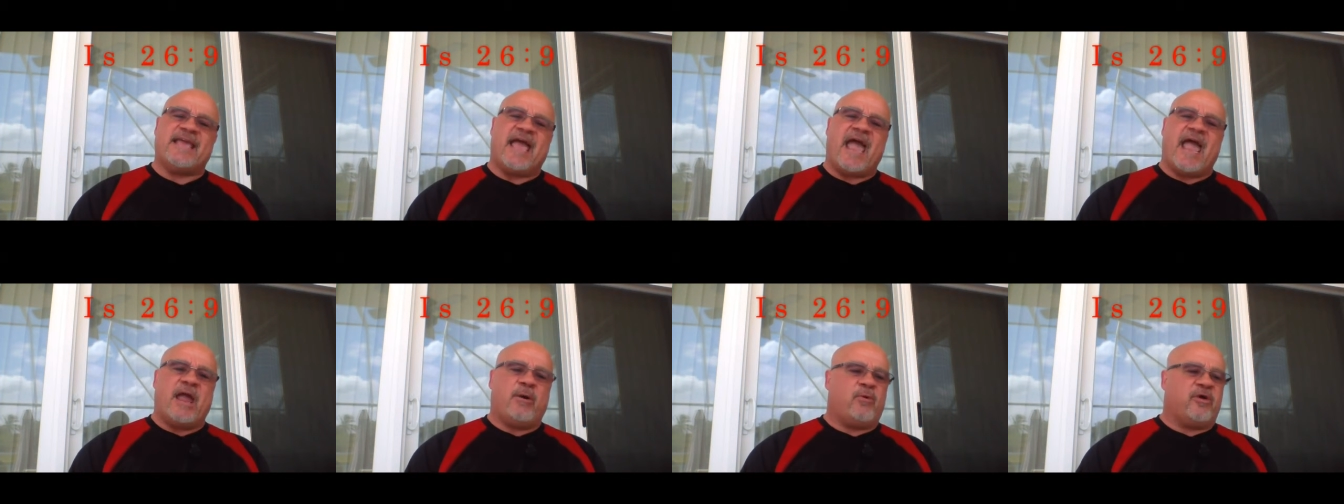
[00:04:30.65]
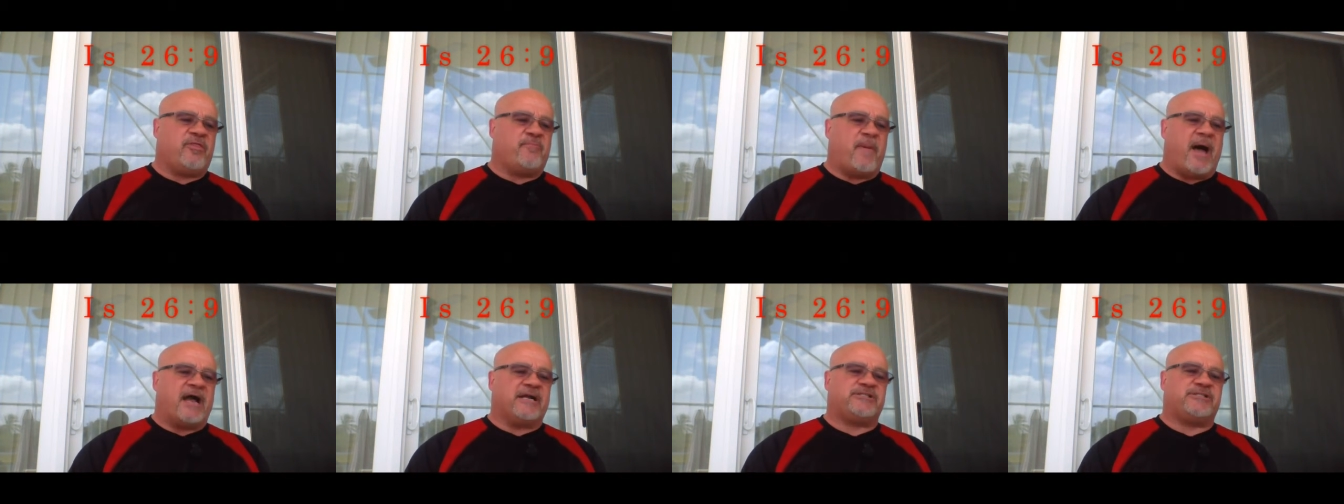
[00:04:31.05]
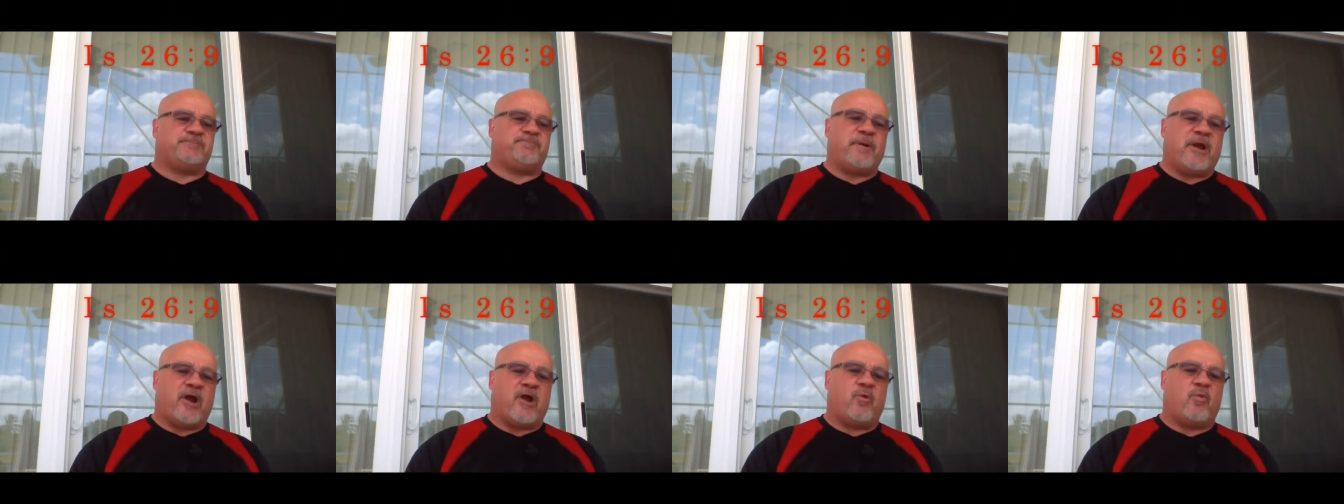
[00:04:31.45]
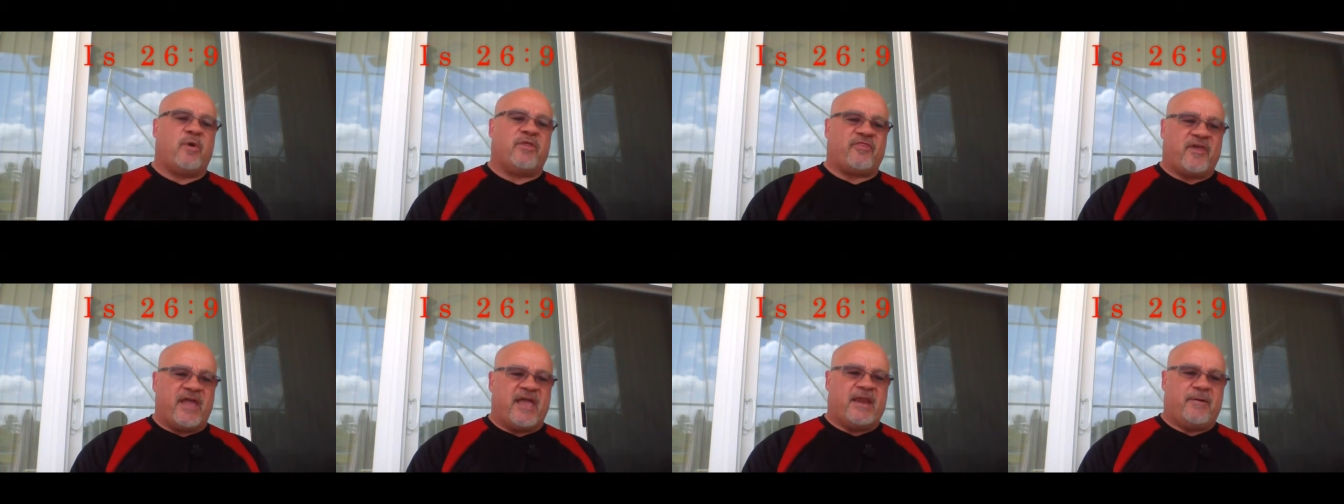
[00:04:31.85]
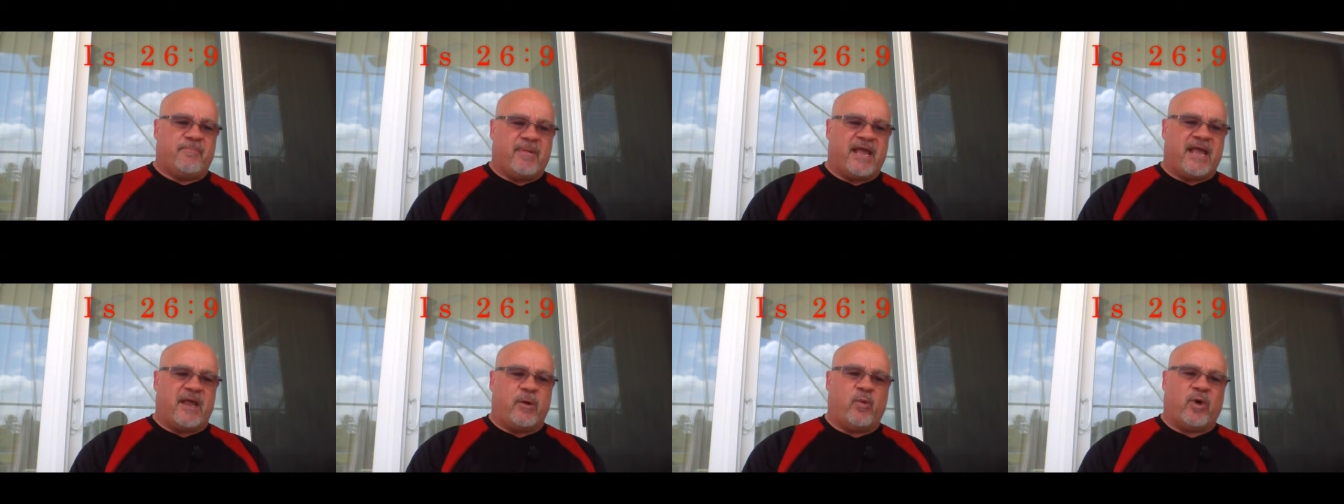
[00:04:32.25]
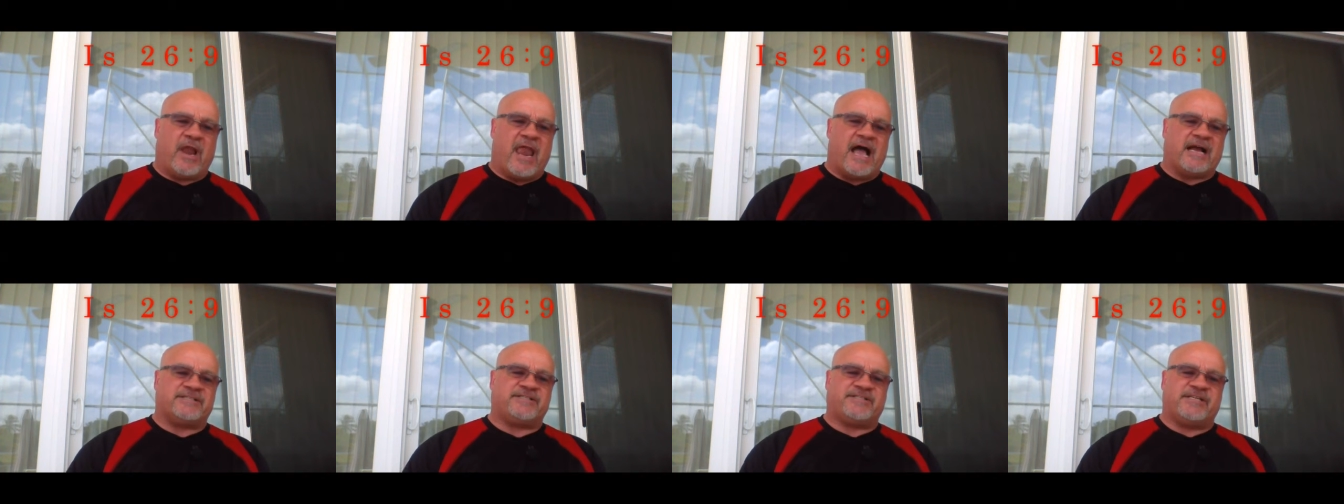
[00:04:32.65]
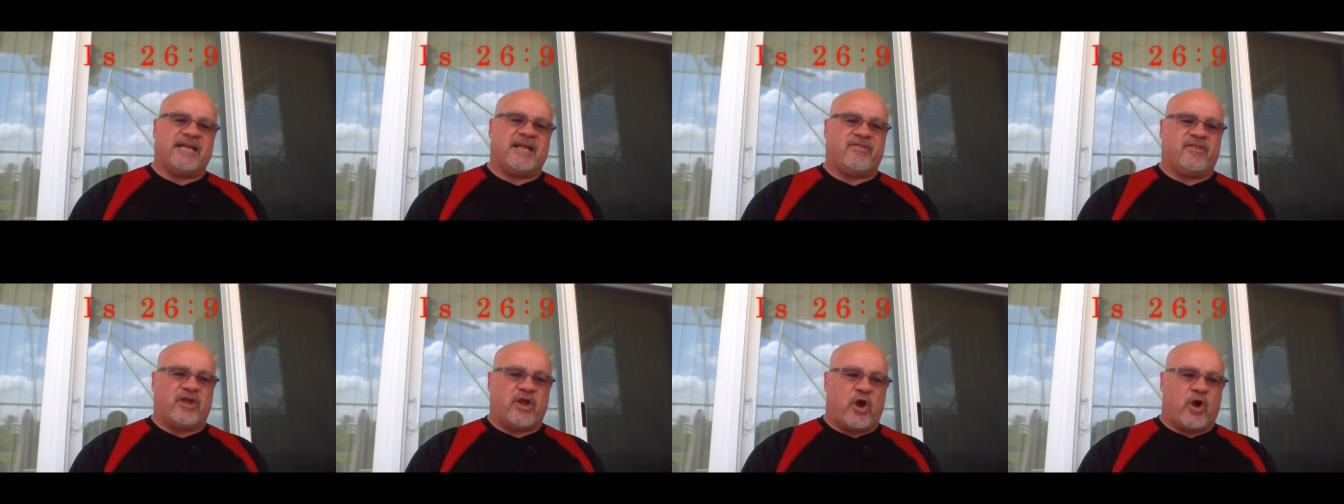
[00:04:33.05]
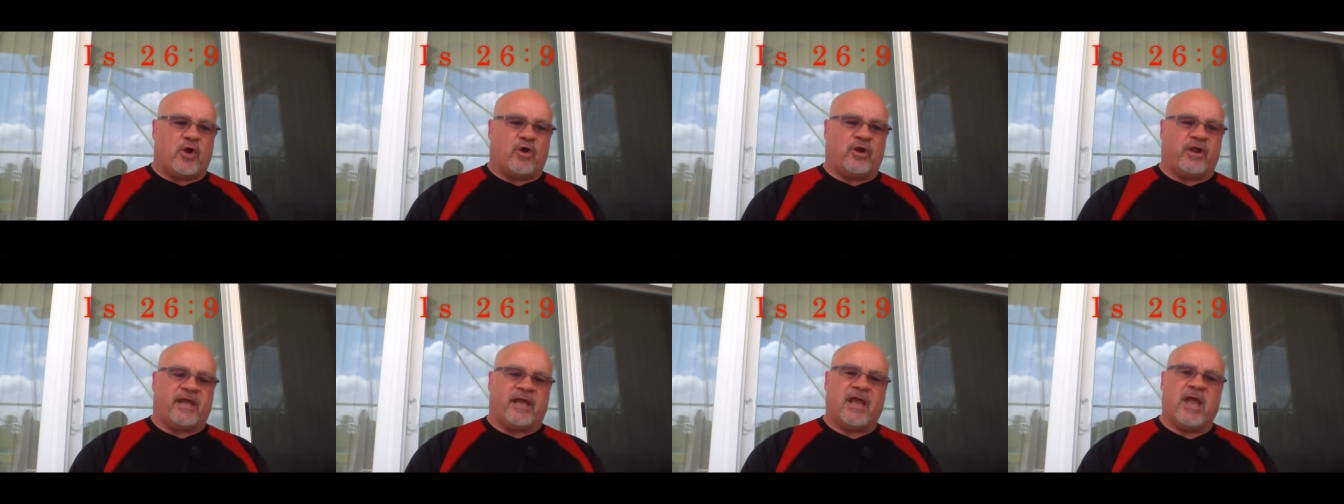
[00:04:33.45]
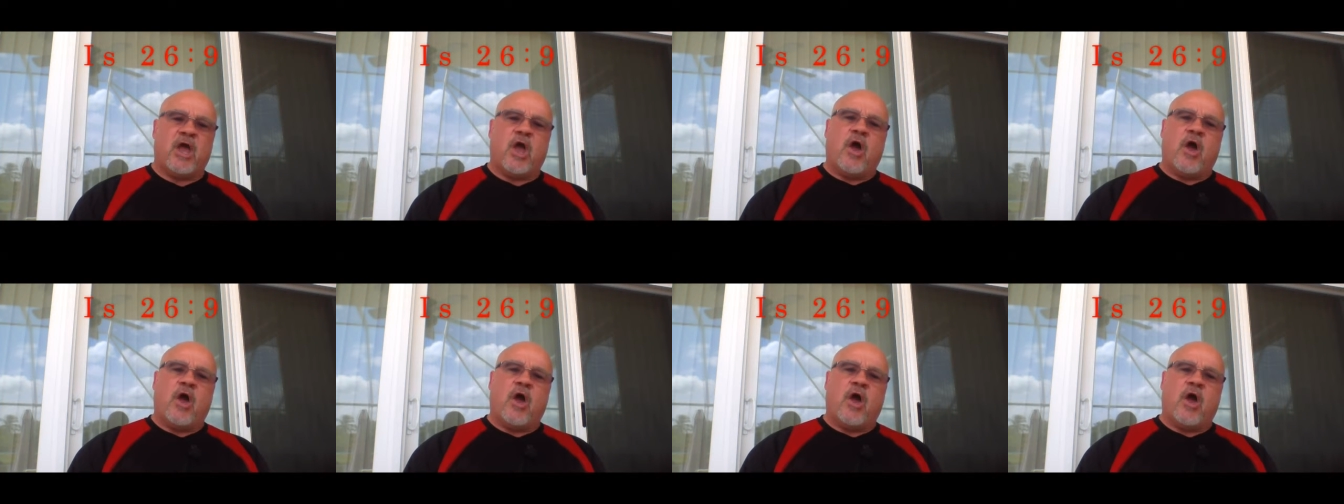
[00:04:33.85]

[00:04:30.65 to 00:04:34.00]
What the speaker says: yea, with my spirit within me will I seek thee early.